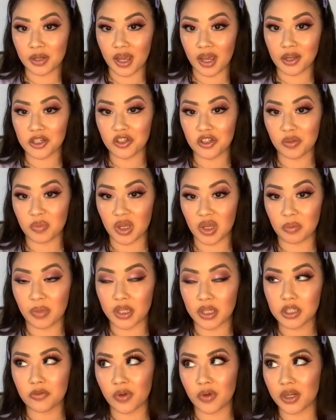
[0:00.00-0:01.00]
Actually, my
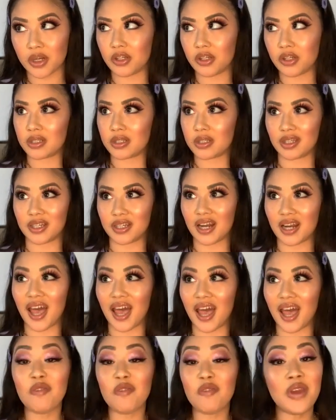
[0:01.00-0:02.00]
best friend uses it.
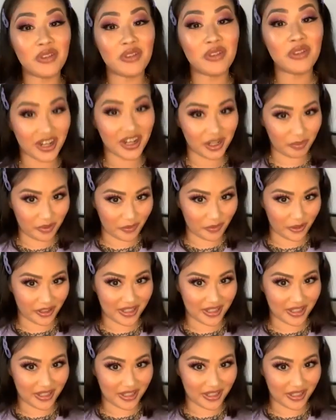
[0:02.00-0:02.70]
I've never tried it before.